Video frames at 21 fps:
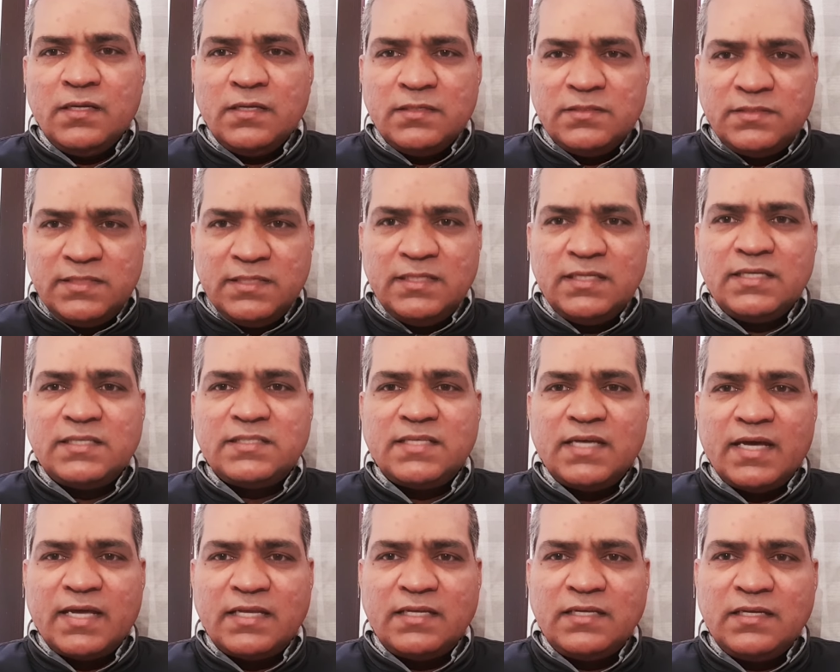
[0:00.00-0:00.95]
Sinners
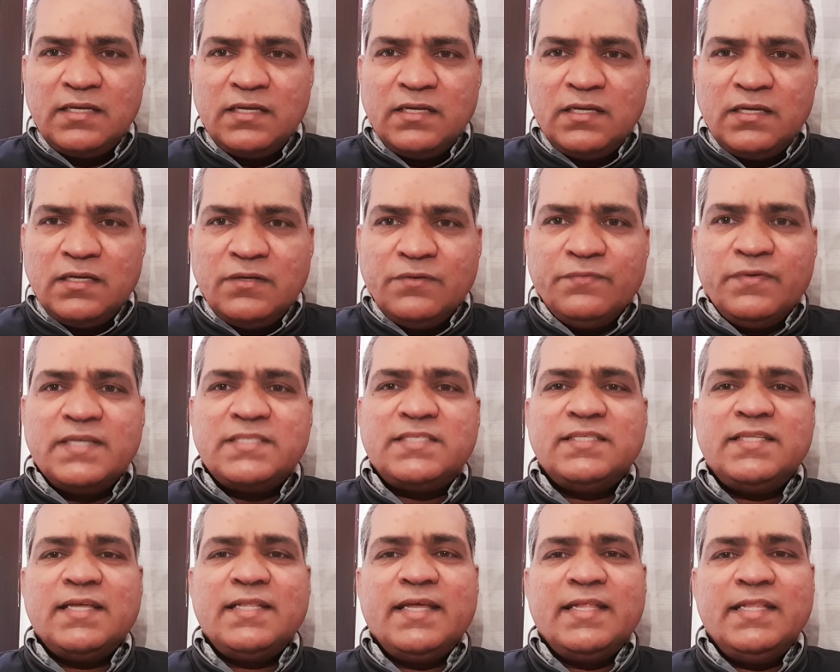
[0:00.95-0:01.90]
are worse
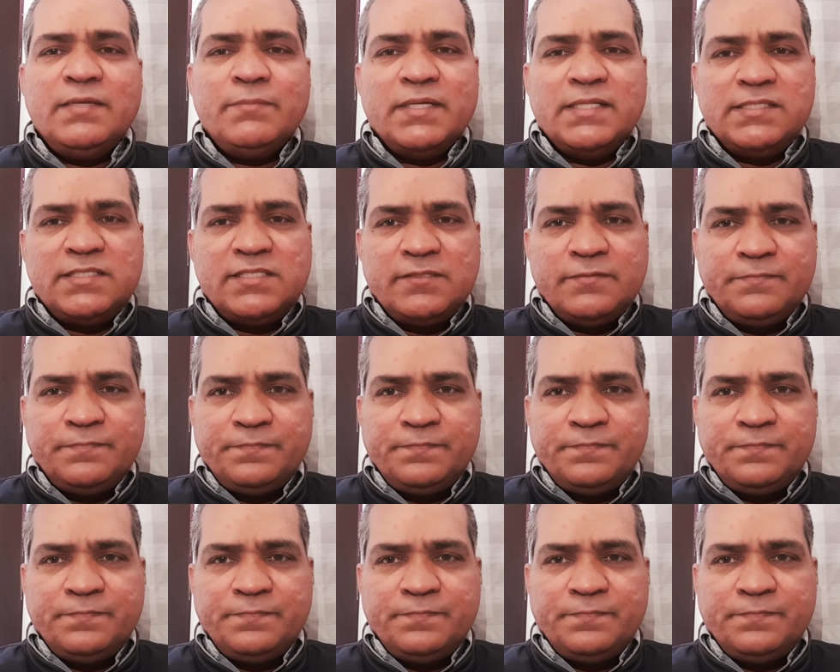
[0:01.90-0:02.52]
than animals.